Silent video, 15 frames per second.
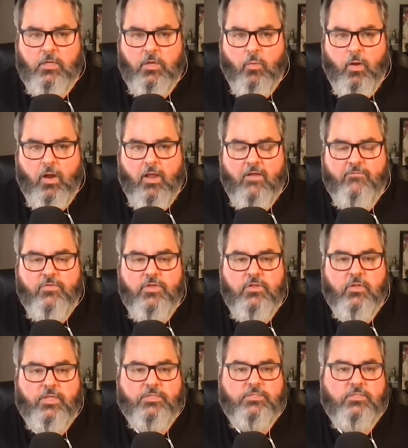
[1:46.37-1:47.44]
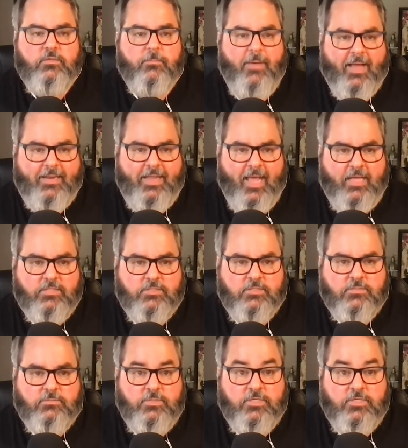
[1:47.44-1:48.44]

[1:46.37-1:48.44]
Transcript: wherever you listen to podcasts.